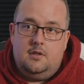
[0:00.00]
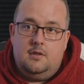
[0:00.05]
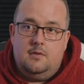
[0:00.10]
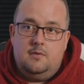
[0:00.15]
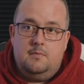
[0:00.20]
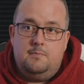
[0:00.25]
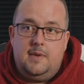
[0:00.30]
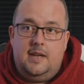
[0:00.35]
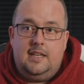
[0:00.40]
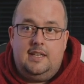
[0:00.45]

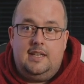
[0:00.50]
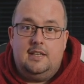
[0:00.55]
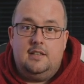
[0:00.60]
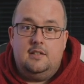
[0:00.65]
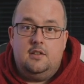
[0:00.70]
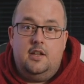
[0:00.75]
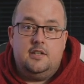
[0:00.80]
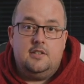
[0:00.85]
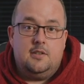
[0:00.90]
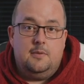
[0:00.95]
making
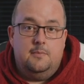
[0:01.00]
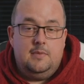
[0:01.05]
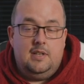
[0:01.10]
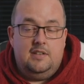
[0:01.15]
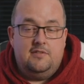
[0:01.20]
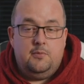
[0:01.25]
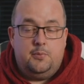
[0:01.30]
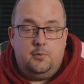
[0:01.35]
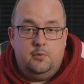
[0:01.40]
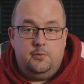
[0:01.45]
like some
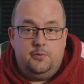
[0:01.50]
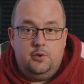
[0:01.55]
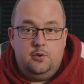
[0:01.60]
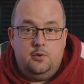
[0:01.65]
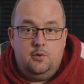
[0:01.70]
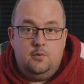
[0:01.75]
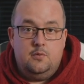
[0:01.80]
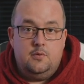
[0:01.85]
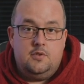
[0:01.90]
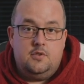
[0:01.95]
Liverpool
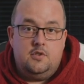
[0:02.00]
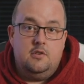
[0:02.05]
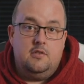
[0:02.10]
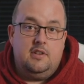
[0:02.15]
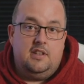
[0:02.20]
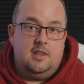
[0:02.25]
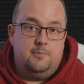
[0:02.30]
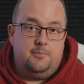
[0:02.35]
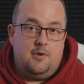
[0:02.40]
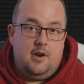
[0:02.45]
news
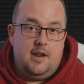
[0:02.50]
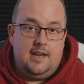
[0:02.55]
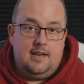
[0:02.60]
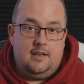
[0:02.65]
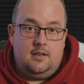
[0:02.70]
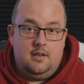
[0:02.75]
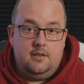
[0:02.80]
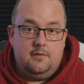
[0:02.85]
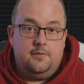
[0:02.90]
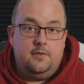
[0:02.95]
during the break,
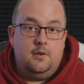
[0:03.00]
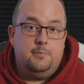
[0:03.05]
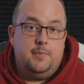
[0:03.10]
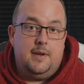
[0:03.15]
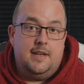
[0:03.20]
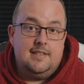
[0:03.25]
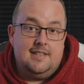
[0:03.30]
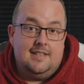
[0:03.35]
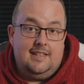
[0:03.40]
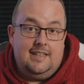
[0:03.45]
like
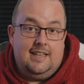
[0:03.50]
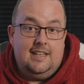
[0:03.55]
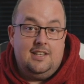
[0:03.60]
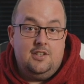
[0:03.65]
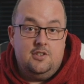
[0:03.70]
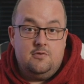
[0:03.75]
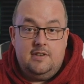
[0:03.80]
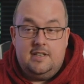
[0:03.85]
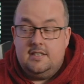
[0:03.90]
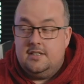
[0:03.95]
basically
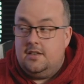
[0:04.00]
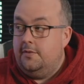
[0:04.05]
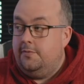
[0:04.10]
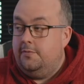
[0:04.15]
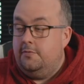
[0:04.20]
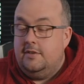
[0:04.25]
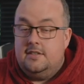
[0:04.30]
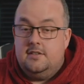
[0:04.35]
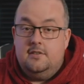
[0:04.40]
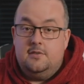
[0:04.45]
injuries, like
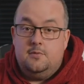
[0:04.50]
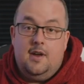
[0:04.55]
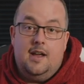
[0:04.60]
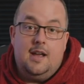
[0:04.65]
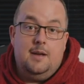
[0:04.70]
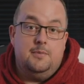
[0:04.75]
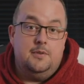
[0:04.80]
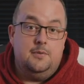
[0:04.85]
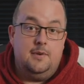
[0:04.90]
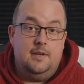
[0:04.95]
for instance, what
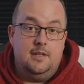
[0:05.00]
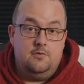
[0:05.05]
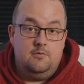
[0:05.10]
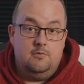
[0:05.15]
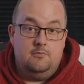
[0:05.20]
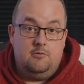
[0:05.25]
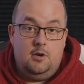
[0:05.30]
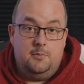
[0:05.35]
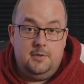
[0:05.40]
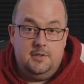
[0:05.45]
happened to Andrew
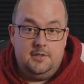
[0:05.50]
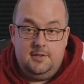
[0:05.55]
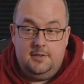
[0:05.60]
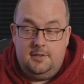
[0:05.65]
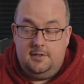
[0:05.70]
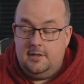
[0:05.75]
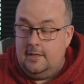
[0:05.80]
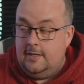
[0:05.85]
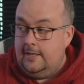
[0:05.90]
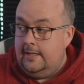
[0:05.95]

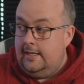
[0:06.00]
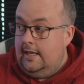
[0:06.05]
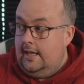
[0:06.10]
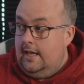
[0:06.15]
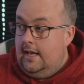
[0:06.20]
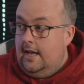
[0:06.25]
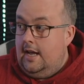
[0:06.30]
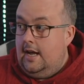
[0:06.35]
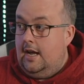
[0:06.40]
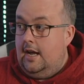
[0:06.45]
Robertson.
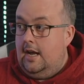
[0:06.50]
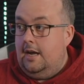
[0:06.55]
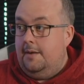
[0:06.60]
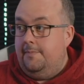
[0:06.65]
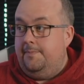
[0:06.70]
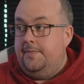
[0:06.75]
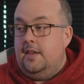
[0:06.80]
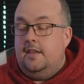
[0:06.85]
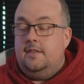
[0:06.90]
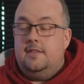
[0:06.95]

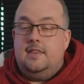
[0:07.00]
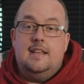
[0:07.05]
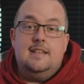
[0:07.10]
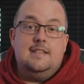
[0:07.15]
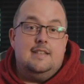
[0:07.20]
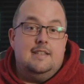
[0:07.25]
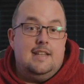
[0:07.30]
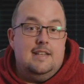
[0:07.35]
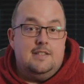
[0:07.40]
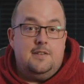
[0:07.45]

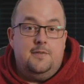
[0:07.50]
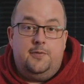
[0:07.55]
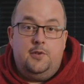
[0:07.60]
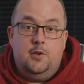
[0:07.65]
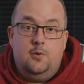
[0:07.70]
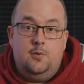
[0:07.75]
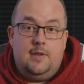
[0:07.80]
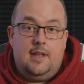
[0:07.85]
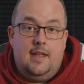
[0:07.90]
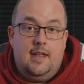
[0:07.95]
There's a
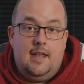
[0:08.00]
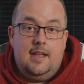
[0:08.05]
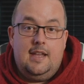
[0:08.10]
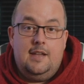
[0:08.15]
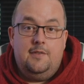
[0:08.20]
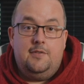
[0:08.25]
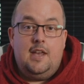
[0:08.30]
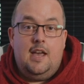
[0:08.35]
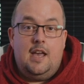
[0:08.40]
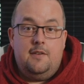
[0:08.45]
few there.
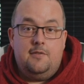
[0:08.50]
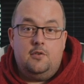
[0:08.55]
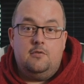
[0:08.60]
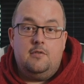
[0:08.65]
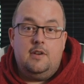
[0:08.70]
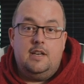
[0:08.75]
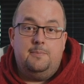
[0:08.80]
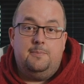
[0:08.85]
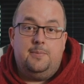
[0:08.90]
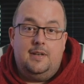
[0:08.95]
If you haven't
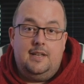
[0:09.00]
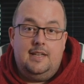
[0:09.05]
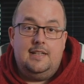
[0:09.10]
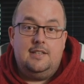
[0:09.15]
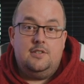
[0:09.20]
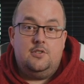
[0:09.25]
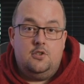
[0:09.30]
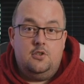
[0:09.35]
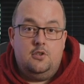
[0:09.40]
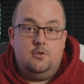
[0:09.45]
already,
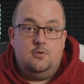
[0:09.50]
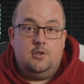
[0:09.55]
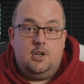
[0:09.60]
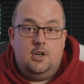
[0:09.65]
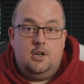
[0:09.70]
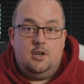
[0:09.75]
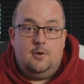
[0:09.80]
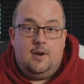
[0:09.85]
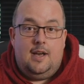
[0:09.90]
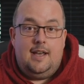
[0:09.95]
please do
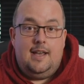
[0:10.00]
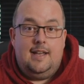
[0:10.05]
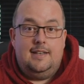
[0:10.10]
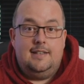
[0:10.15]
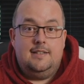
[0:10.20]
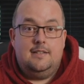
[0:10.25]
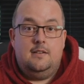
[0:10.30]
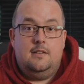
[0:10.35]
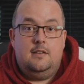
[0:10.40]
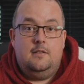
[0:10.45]
go
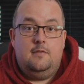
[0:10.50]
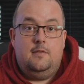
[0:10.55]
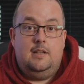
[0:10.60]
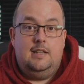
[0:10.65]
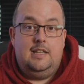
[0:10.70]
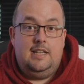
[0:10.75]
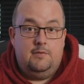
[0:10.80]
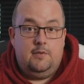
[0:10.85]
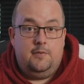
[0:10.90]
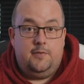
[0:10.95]
and
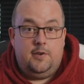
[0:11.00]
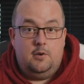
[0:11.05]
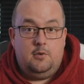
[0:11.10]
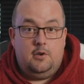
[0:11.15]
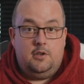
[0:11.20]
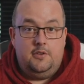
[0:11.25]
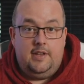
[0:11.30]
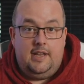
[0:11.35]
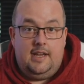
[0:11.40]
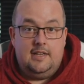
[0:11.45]
leave a vote
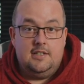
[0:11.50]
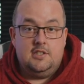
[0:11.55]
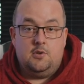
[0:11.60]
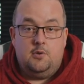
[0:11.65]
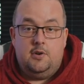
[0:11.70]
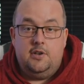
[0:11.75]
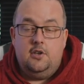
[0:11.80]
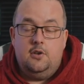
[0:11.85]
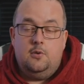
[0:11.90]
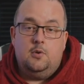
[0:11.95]
on that so
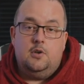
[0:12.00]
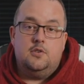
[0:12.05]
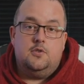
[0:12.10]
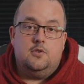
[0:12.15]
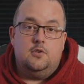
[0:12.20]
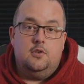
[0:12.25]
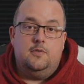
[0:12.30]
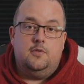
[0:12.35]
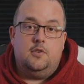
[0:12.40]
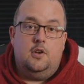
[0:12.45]
I know what
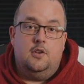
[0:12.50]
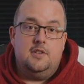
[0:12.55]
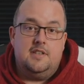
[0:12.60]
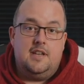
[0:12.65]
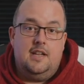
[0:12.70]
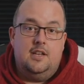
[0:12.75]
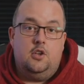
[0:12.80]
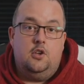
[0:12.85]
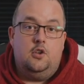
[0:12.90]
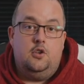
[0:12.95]
sort of
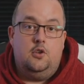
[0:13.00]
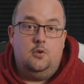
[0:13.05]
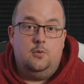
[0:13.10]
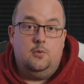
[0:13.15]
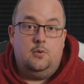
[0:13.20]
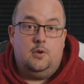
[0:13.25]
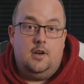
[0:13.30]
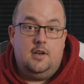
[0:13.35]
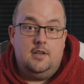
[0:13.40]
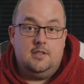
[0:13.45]
content you
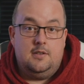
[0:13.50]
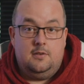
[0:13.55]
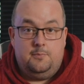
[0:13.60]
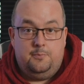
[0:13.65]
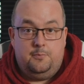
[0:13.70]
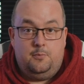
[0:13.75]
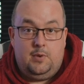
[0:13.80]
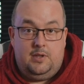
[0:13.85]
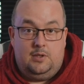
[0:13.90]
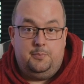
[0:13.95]
guys
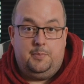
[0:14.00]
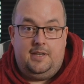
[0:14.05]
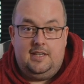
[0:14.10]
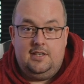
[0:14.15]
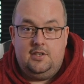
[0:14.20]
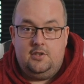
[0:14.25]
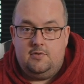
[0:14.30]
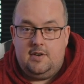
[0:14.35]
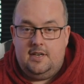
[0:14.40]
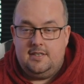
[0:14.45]
will be
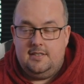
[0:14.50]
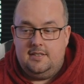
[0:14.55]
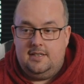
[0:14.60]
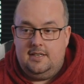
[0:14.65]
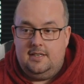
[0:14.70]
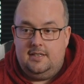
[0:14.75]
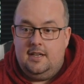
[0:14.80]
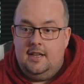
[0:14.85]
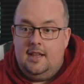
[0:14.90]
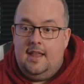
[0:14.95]
interested
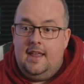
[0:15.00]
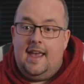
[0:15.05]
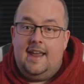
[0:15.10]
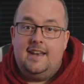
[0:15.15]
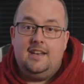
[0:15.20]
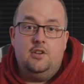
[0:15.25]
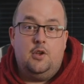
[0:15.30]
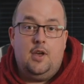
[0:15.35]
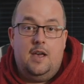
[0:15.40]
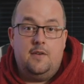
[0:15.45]
in.
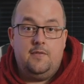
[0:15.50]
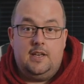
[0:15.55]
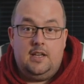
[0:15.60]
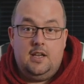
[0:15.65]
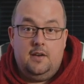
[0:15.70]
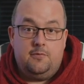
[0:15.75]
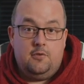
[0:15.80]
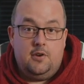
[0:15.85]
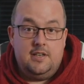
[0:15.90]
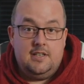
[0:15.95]
And if you have any
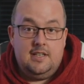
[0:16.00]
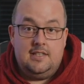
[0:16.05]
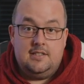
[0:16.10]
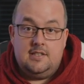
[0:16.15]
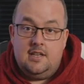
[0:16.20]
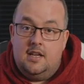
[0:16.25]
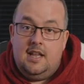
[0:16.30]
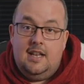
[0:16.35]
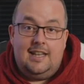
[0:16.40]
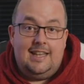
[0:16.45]
other ideas,
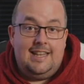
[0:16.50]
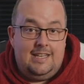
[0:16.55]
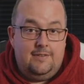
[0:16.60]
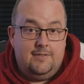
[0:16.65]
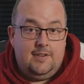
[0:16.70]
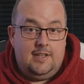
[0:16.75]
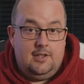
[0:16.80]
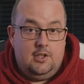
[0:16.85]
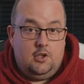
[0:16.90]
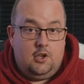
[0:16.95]
leave
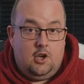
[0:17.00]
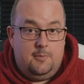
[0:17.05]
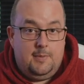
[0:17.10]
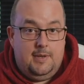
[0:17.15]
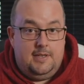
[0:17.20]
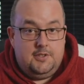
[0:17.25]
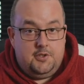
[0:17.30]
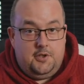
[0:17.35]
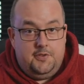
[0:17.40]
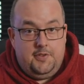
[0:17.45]
it in the
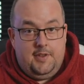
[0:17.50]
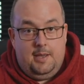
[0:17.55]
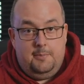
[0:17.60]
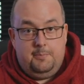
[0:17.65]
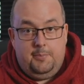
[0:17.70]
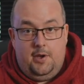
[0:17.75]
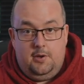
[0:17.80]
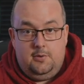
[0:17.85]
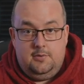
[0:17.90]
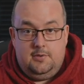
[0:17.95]
comments on that
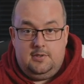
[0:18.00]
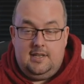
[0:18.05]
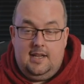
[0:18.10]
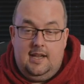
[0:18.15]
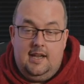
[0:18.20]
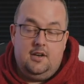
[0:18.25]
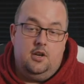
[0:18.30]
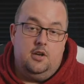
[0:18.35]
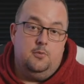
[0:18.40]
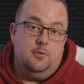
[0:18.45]
post
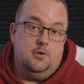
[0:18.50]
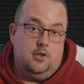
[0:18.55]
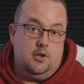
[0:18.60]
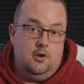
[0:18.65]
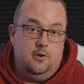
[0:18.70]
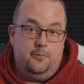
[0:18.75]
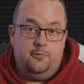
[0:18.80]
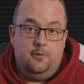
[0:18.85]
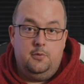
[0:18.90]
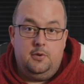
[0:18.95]
and I will
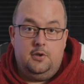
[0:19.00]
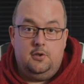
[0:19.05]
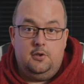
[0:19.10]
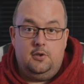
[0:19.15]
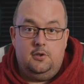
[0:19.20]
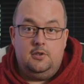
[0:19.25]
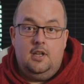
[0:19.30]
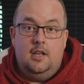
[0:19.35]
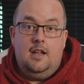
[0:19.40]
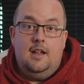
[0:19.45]
go through it
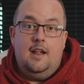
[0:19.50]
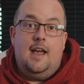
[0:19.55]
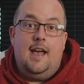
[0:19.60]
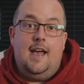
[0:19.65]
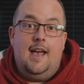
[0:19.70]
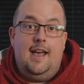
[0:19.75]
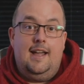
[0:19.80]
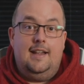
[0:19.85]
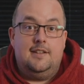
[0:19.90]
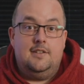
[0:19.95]
all
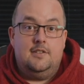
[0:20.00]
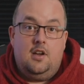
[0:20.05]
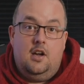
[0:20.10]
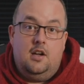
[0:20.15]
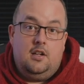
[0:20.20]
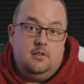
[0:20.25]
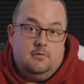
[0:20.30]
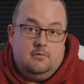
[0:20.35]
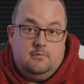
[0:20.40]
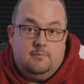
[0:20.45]
and
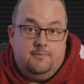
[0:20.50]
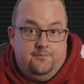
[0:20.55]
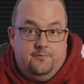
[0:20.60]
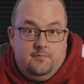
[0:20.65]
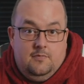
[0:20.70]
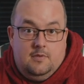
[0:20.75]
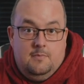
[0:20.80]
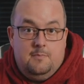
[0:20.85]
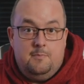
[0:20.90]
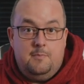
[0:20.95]
I'll
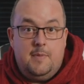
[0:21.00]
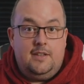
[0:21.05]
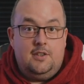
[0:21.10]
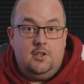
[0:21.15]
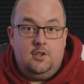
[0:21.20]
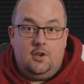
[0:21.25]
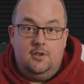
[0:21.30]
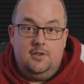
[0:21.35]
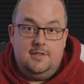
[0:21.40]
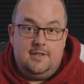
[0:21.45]
make the
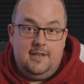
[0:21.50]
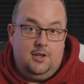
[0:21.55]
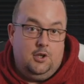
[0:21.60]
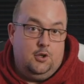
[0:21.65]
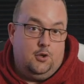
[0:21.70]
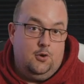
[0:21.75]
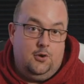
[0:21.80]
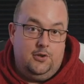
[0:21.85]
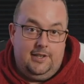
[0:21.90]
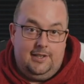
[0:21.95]
content
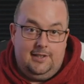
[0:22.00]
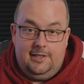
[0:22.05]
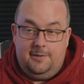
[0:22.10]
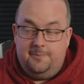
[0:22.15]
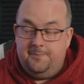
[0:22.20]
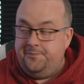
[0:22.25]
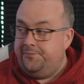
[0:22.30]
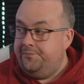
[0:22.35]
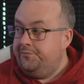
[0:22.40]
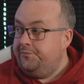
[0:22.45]
accordingly.
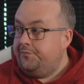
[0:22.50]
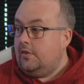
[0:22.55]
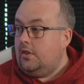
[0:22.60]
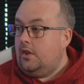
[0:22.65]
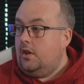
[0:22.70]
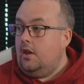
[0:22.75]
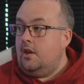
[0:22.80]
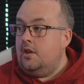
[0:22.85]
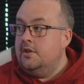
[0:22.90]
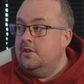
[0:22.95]

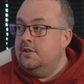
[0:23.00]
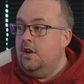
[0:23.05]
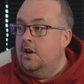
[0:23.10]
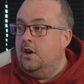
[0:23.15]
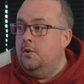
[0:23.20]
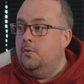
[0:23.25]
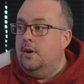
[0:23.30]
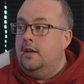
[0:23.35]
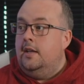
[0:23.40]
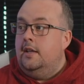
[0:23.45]

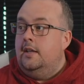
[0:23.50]
So